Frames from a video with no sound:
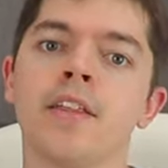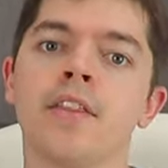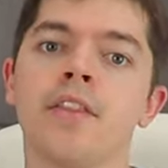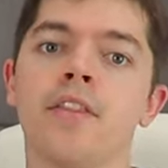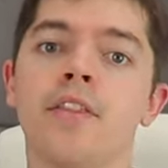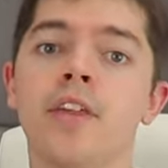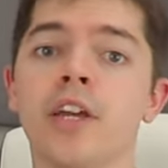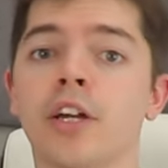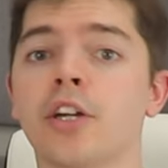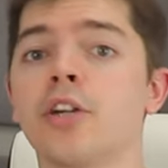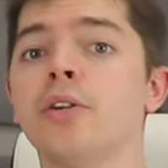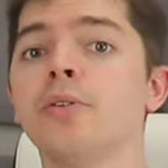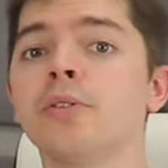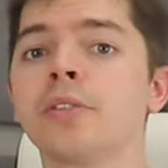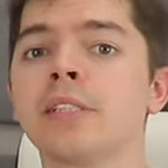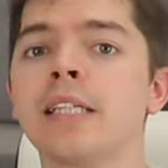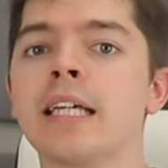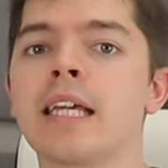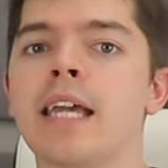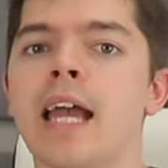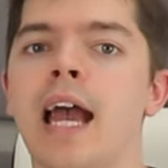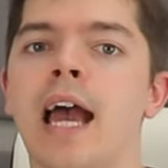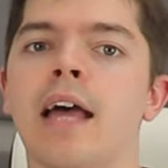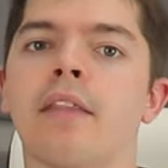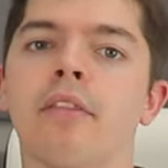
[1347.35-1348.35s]
The
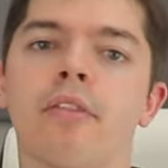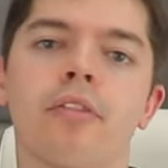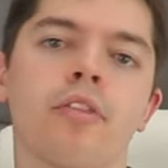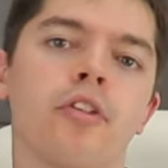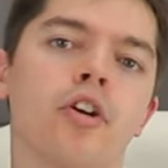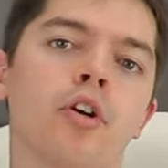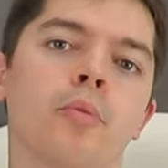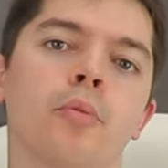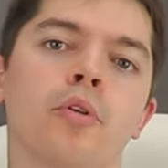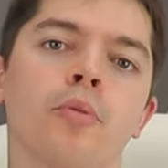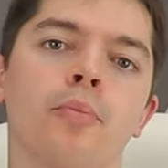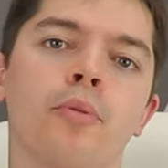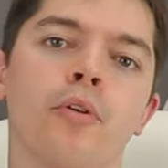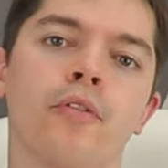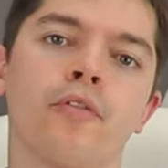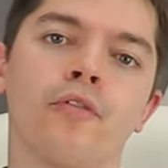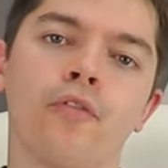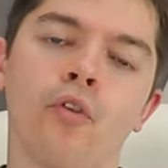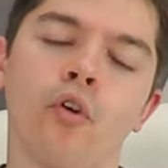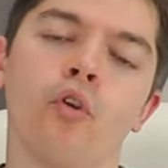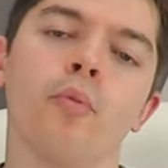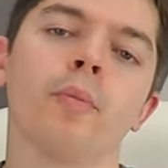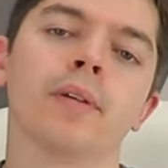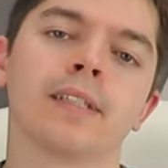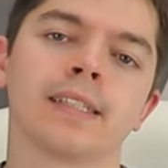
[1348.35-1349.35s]
acoustic and thermal
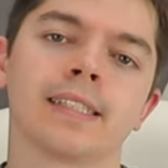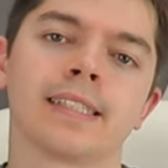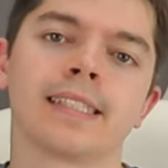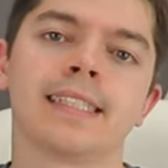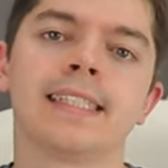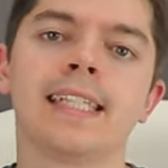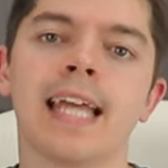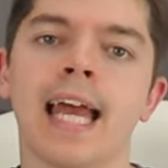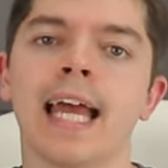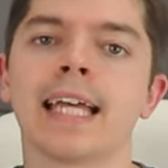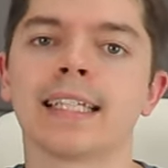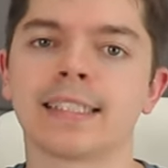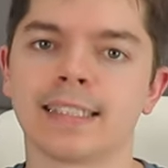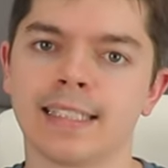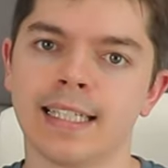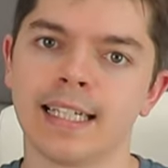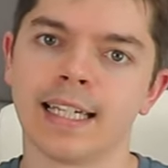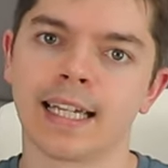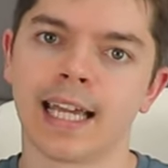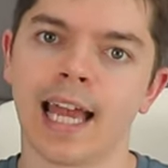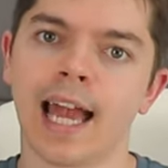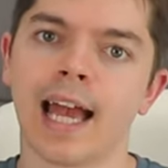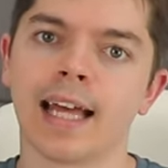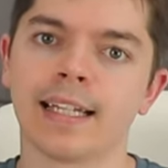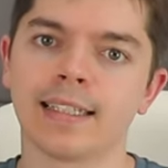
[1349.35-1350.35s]
performance
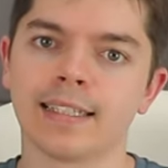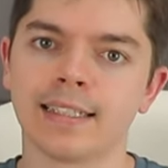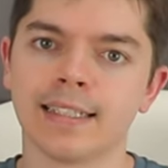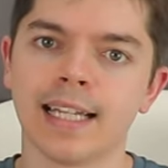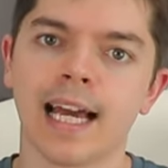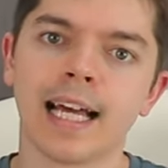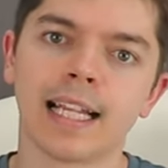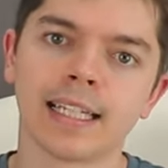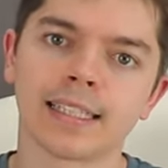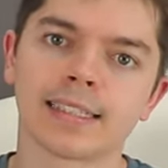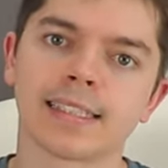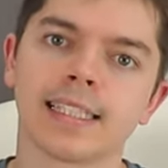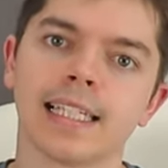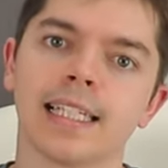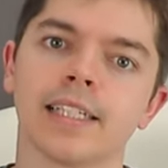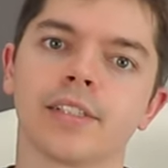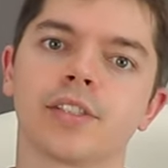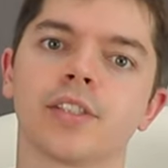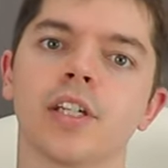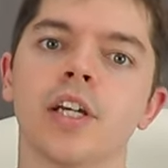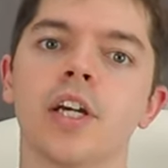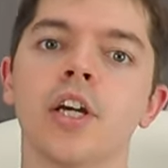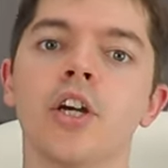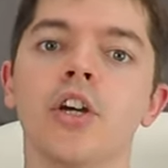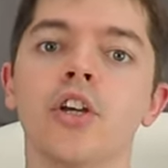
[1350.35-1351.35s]
testing and
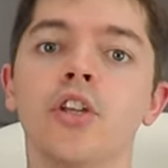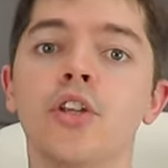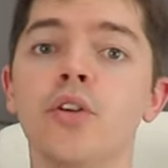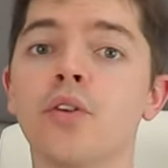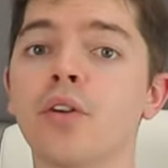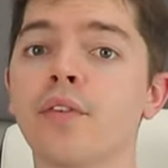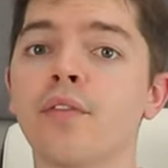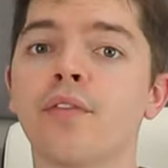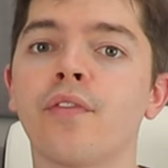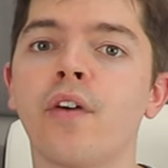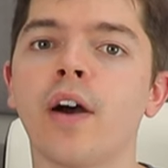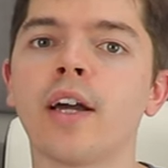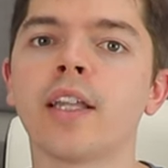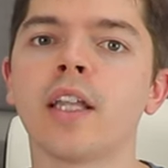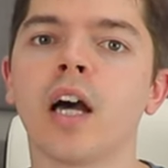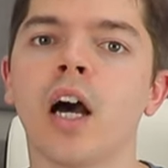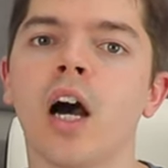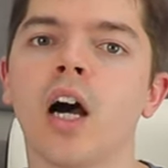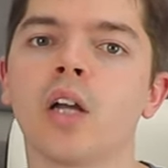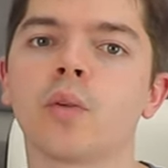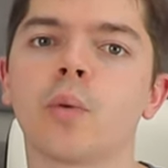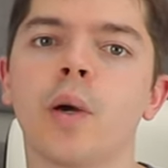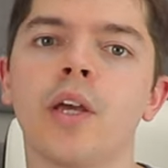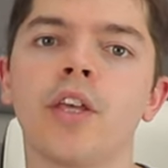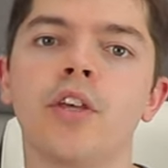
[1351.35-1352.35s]
analysis. You can find the
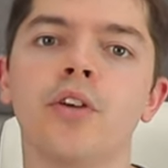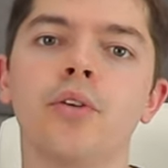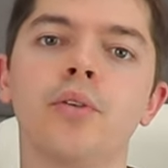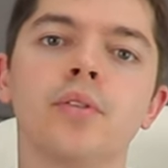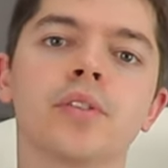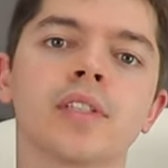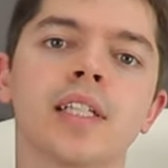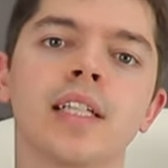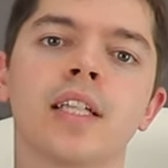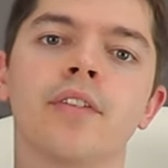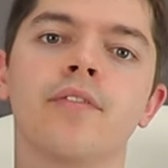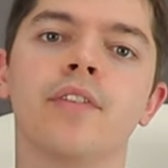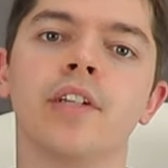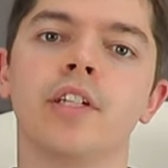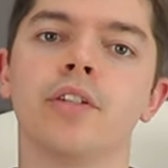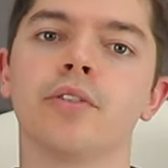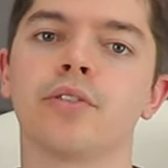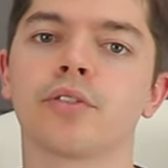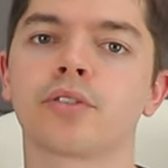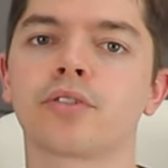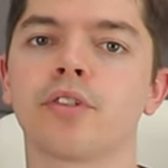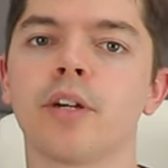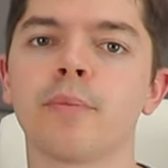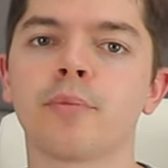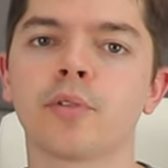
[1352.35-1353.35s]
hardware used in the video
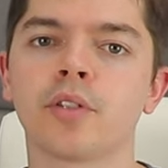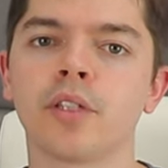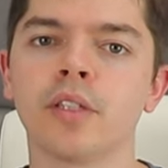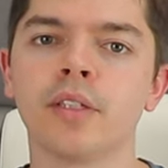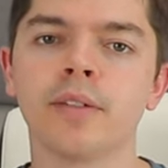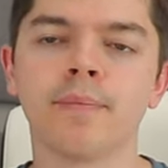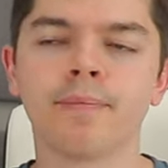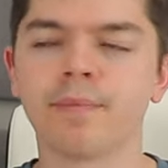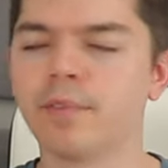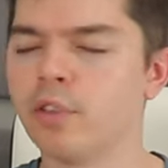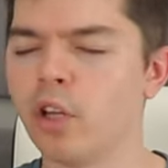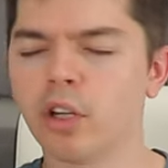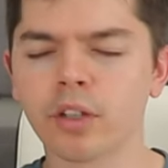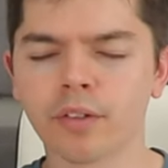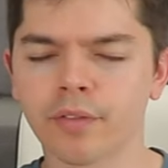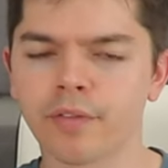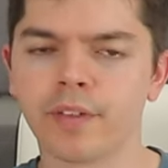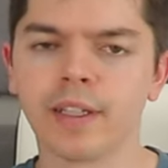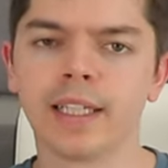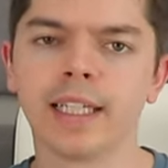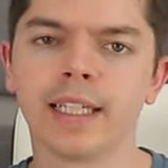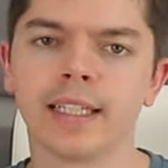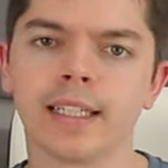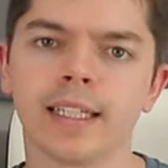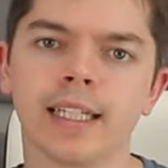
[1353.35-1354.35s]
description, not
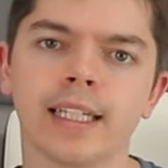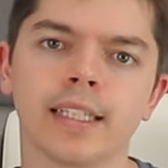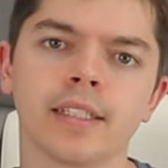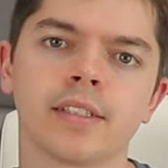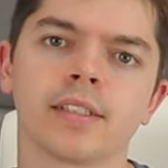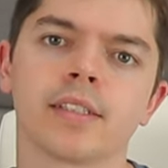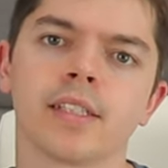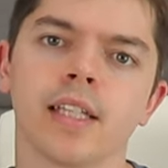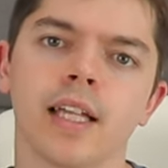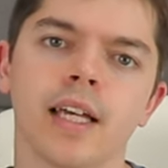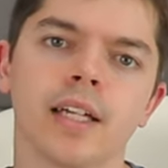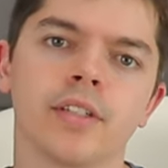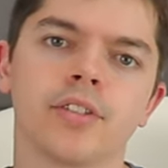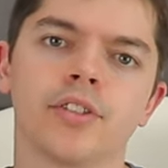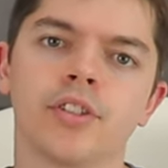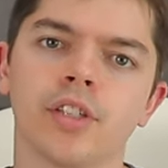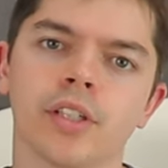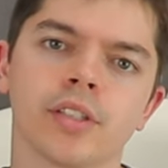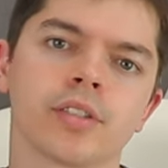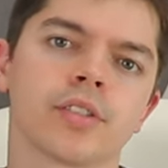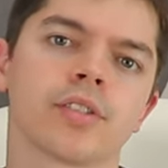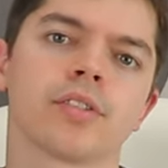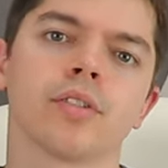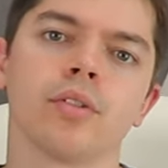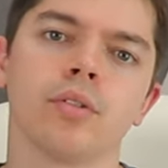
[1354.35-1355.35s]
affiliate links, they're
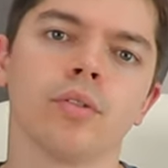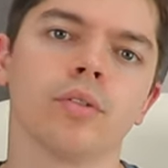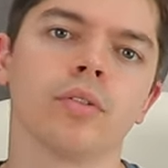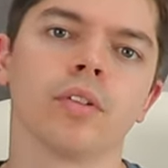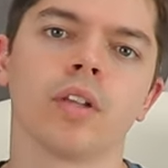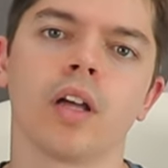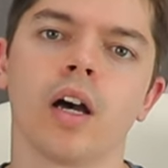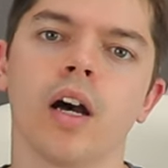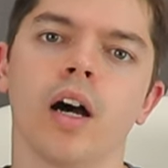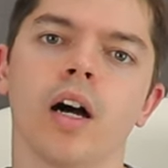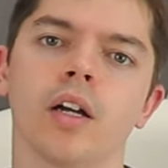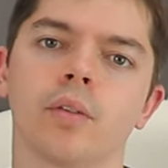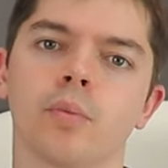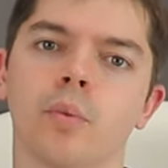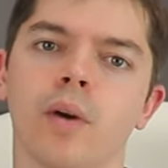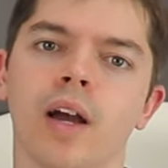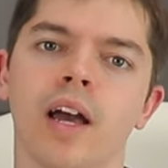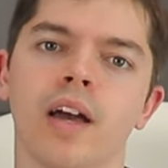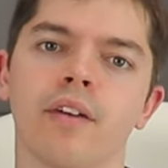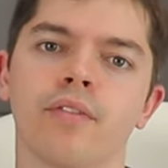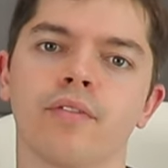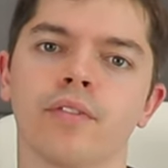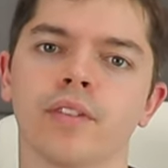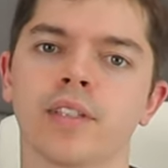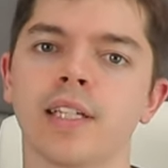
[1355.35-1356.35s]
just all the
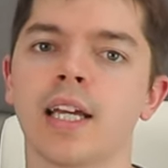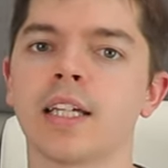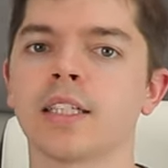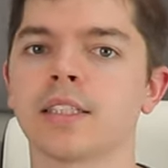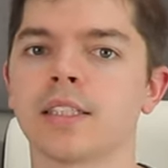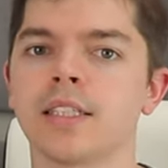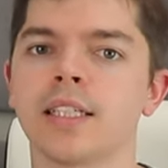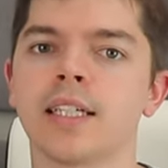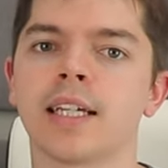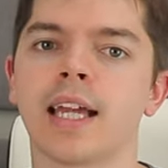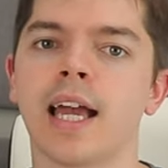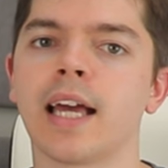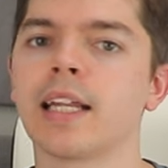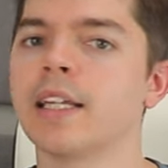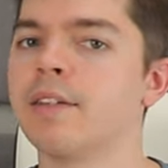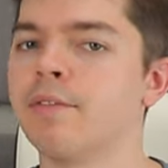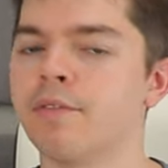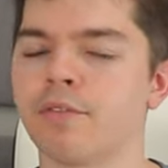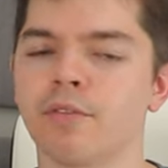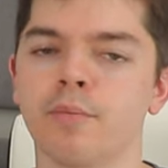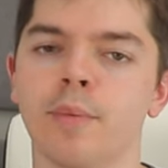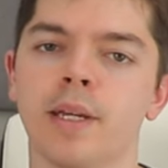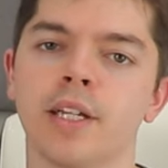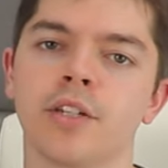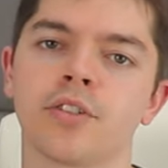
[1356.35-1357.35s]
hardware for testing and
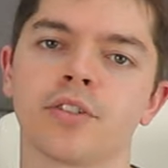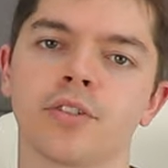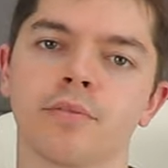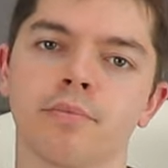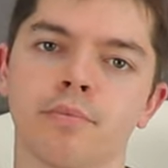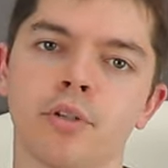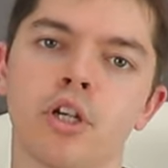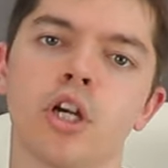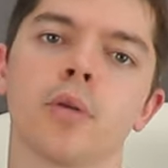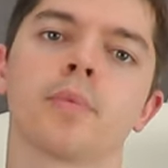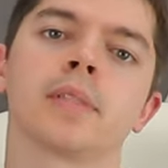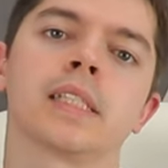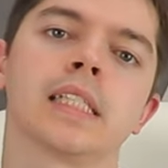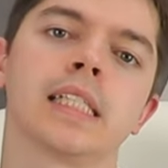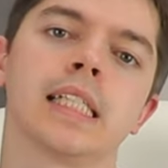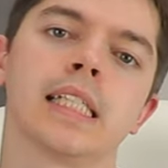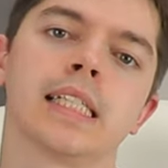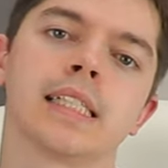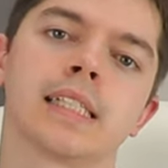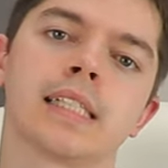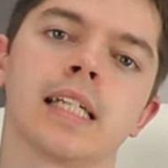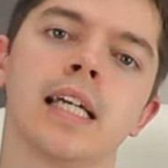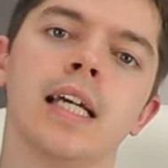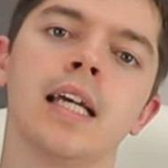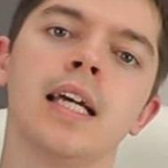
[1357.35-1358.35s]
information
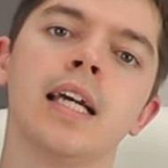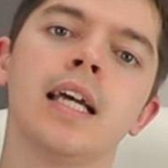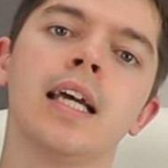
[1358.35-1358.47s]
purposes.